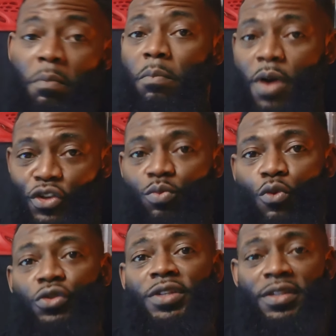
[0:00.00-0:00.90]
much
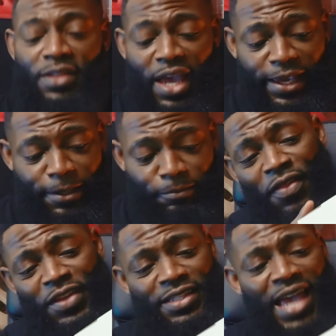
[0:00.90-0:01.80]
more to say.
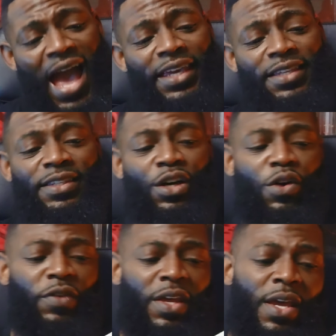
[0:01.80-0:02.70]
The tag
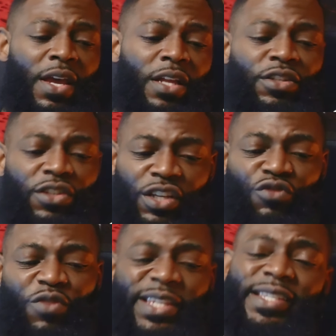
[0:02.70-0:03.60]
itself just
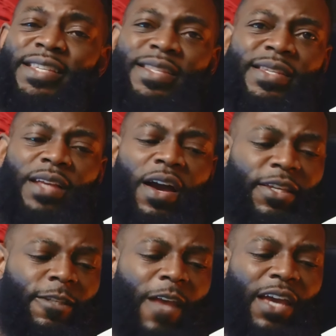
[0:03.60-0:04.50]
really says the
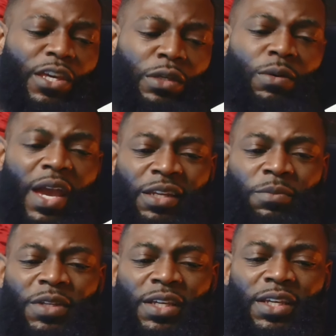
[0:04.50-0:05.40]
size, HU
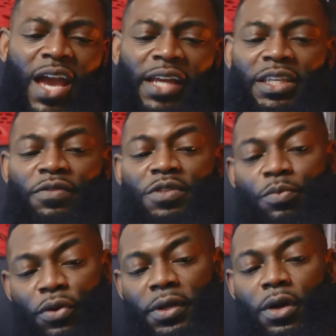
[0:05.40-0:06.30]
NMD, and gives the
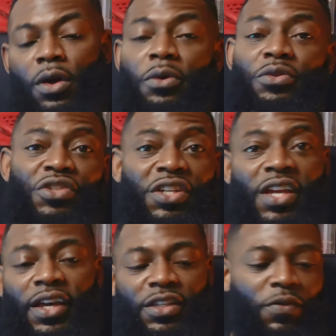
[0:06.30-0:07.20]
product code
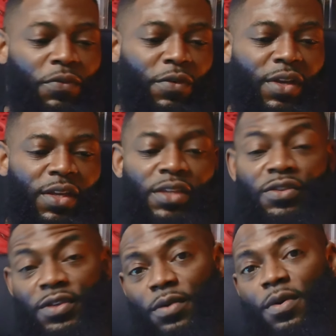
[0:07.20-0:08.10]

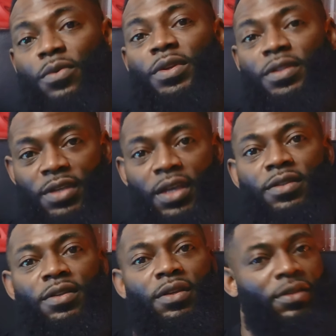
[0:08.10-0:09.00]

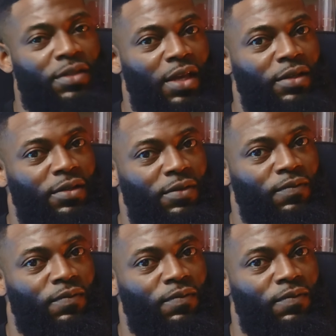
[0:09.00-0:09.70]
GX3066.